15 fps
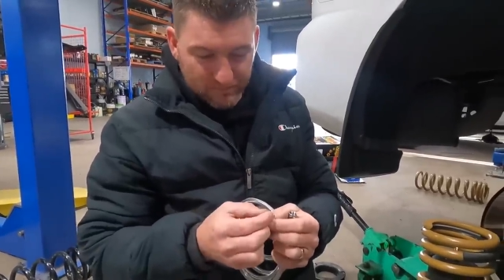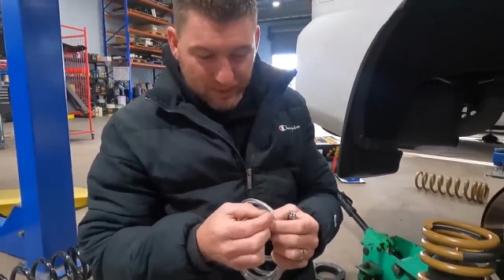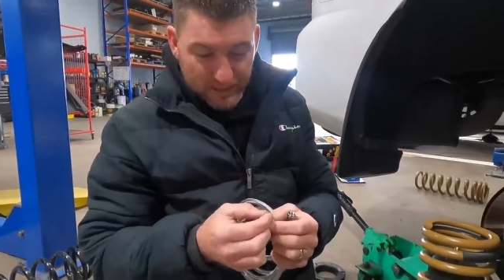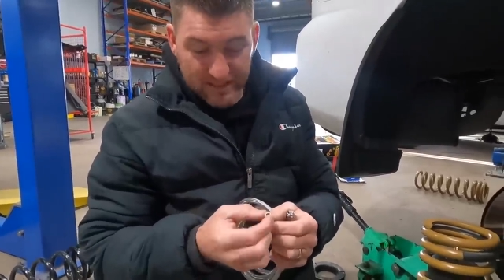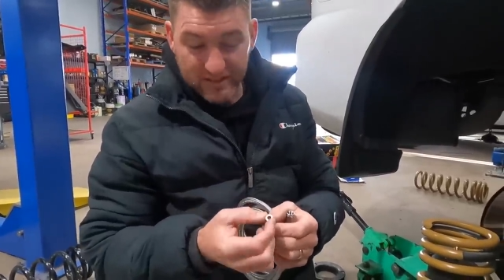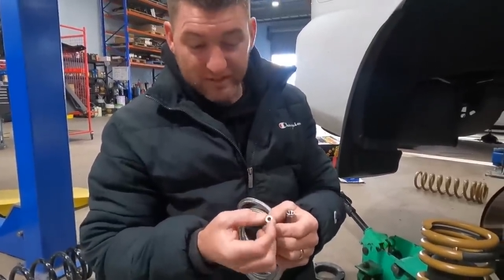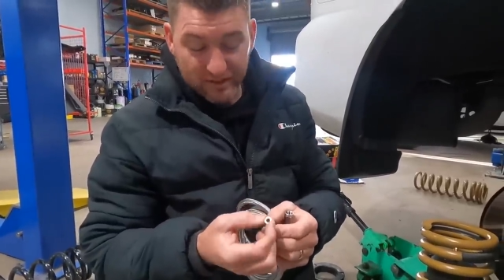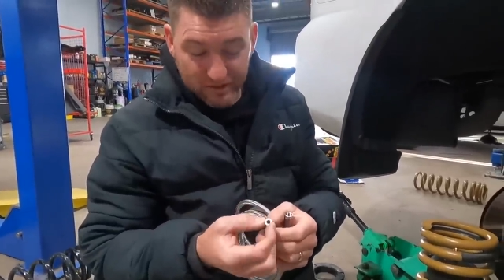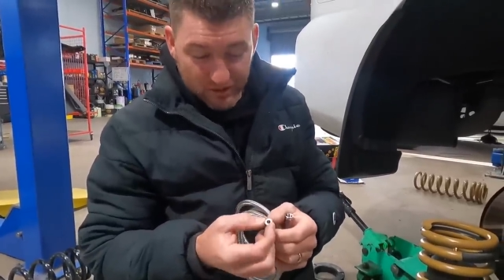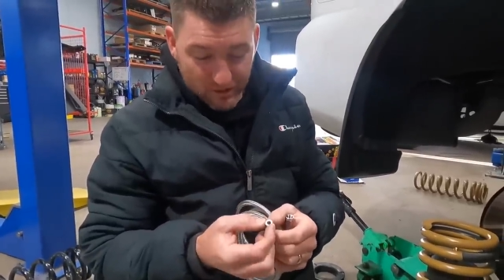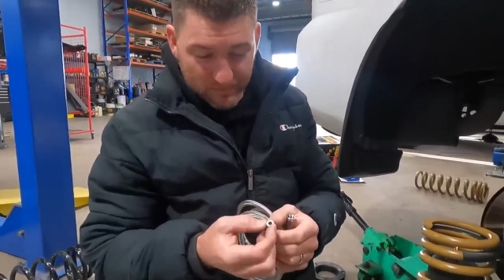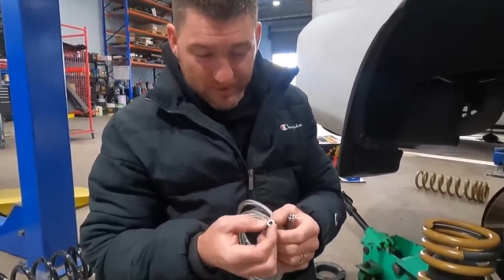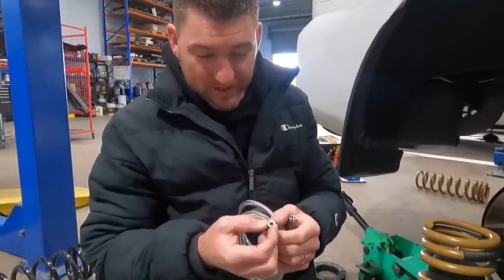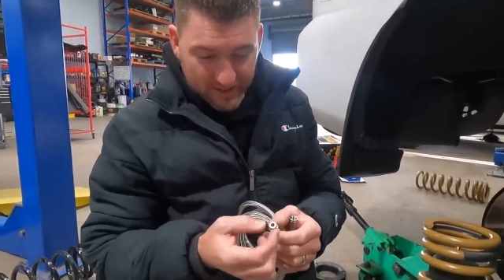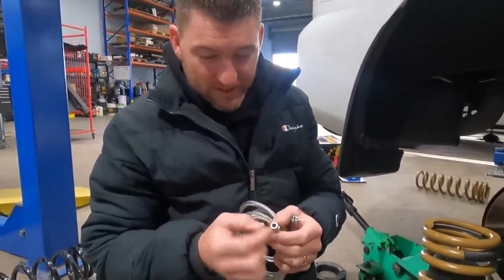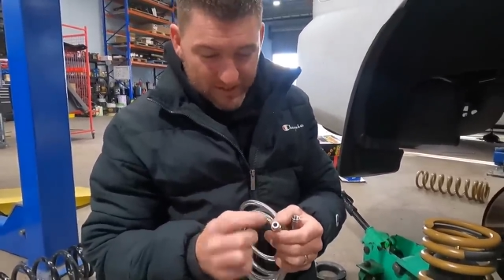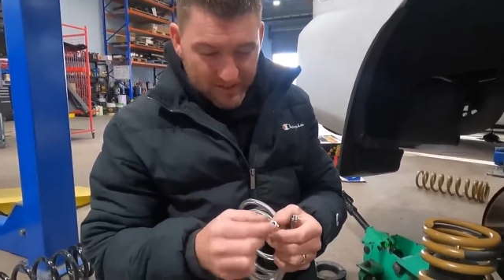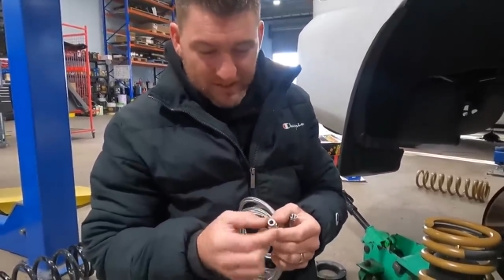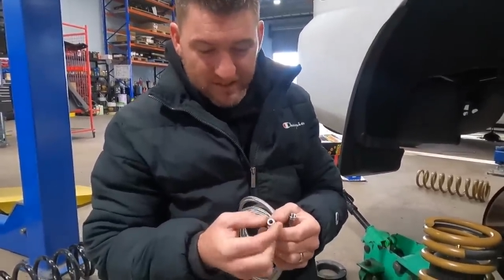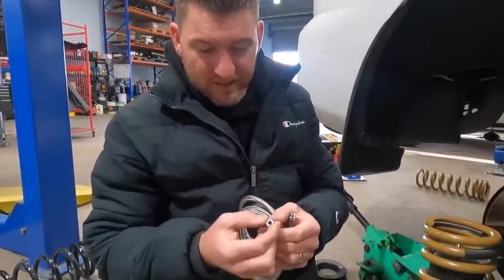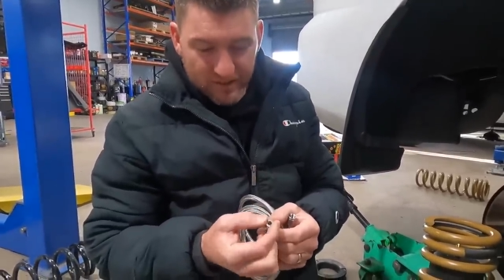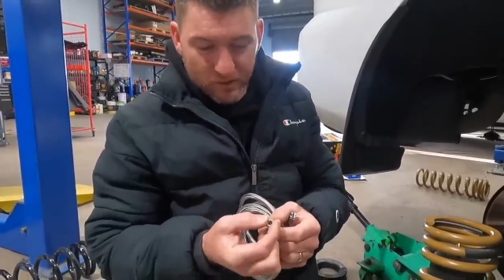piece at the top there,
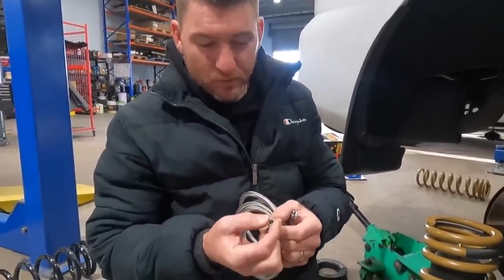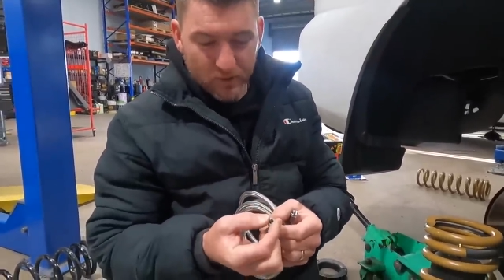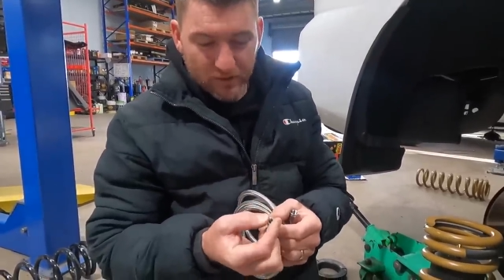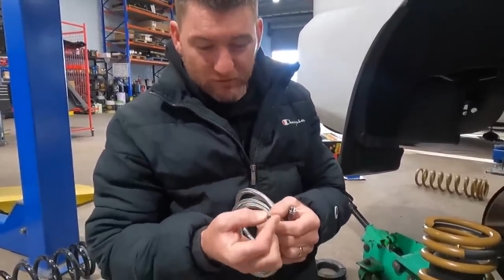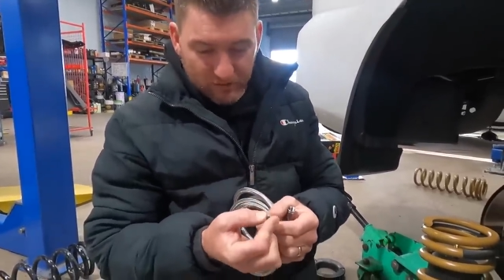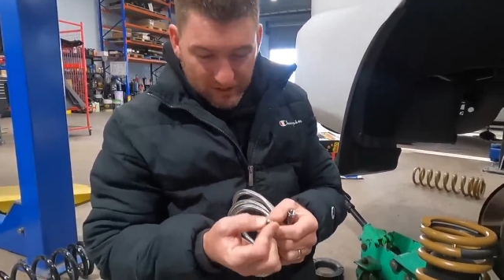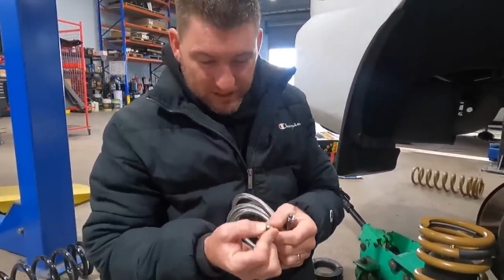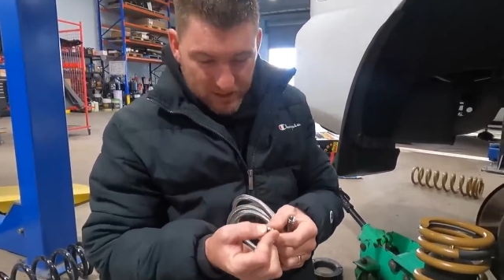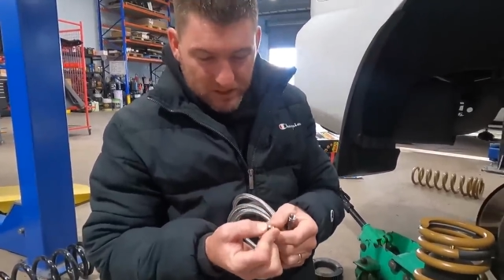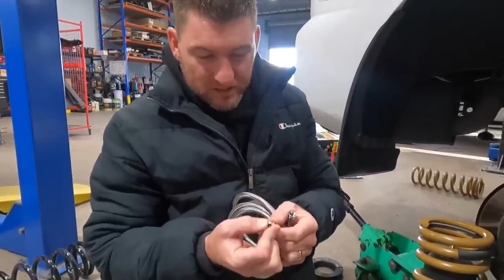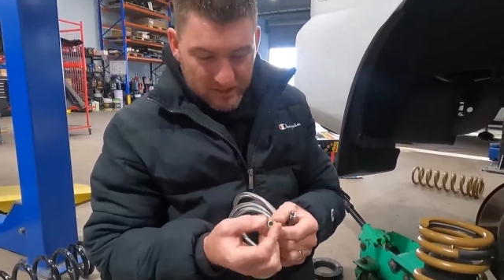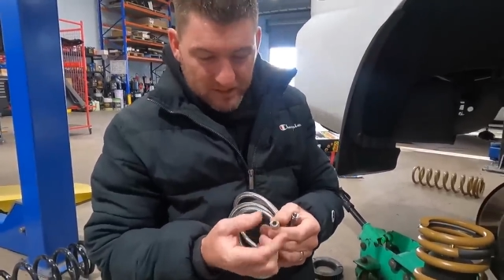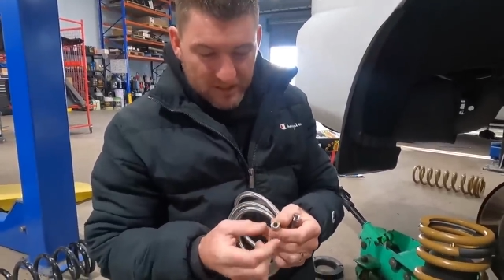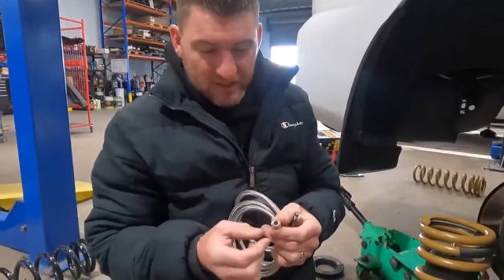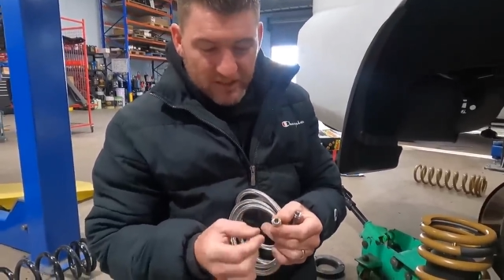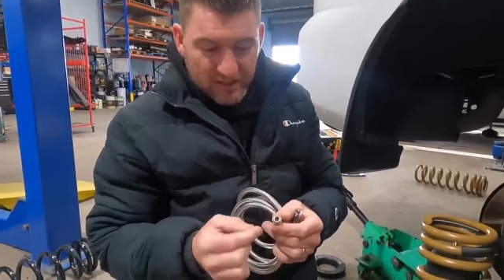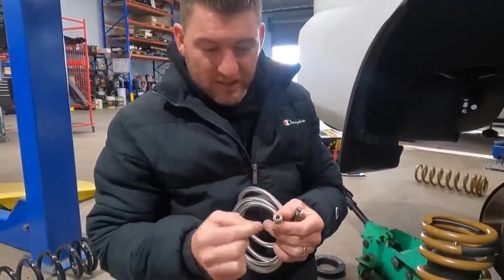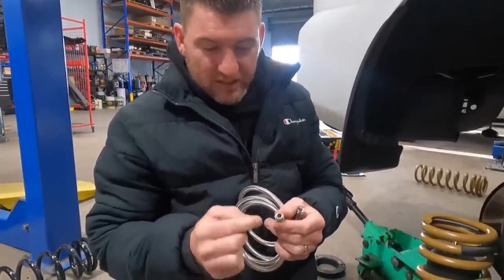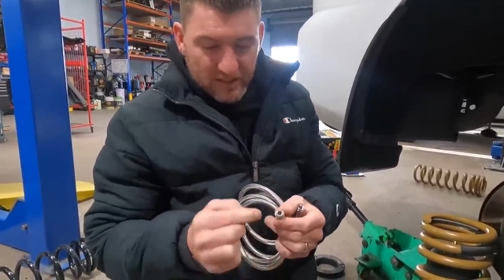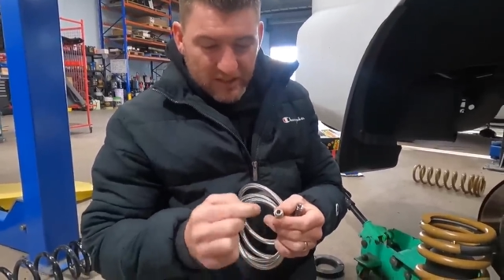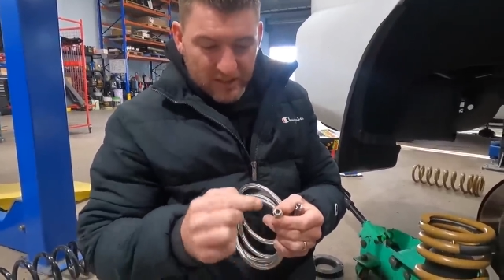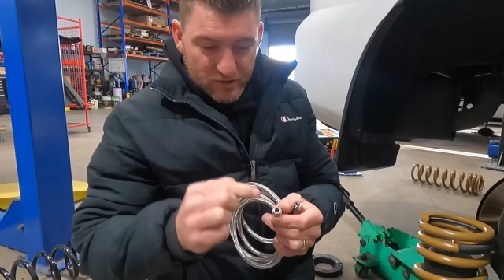the quick release,
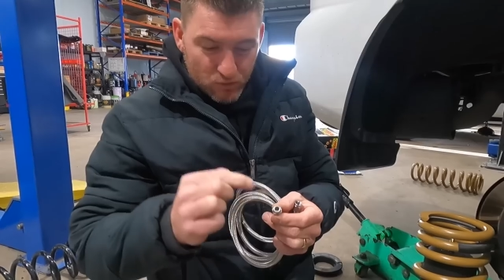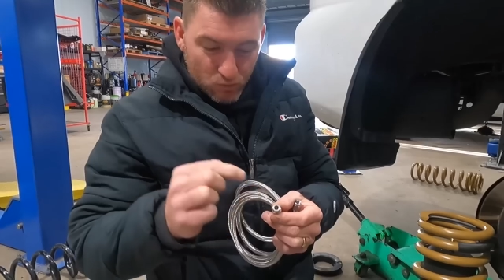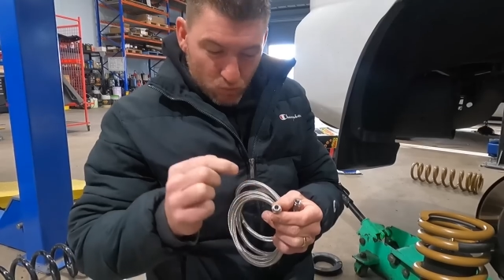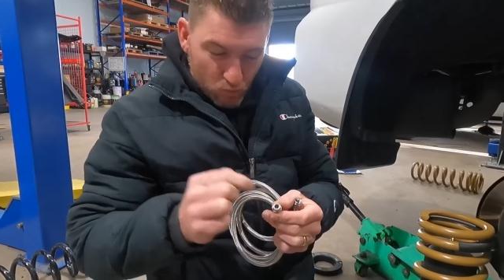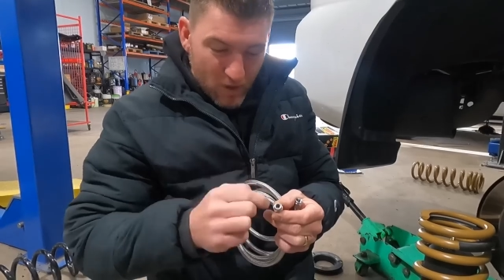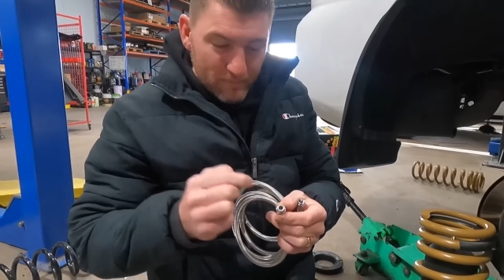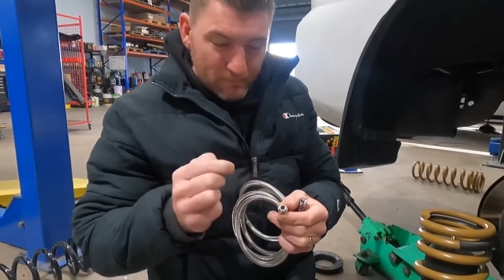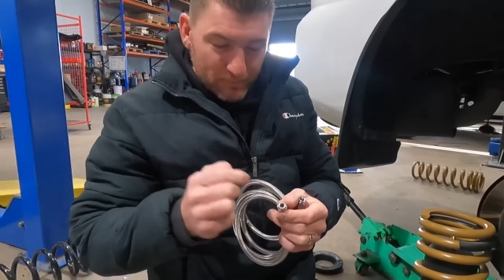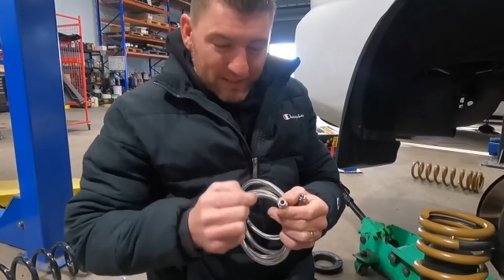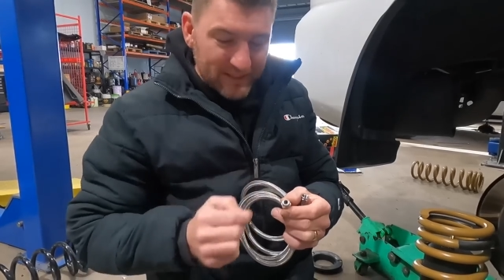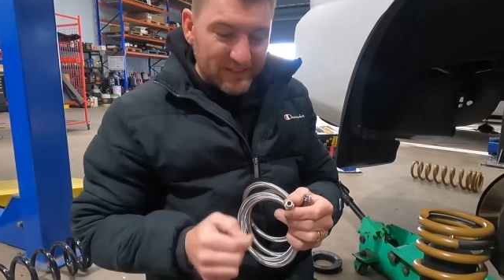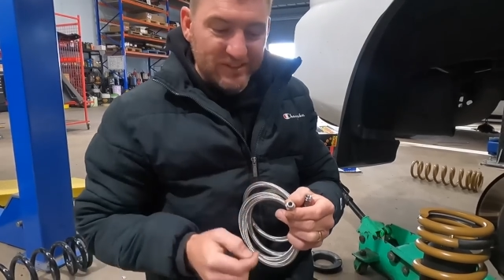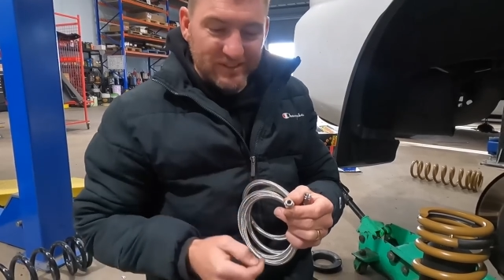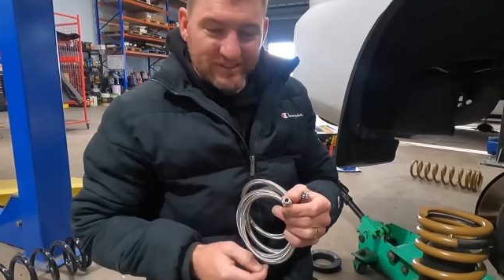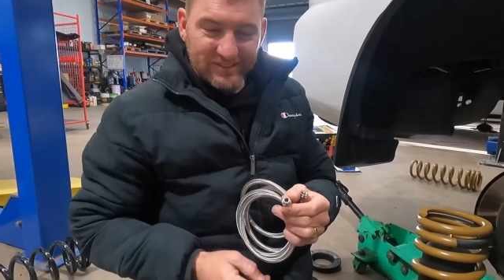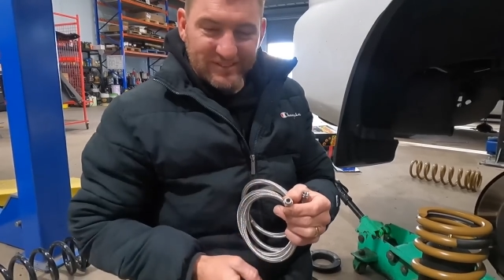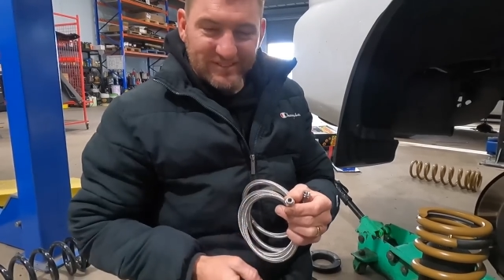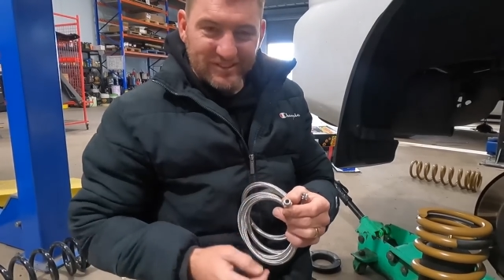is all one piece.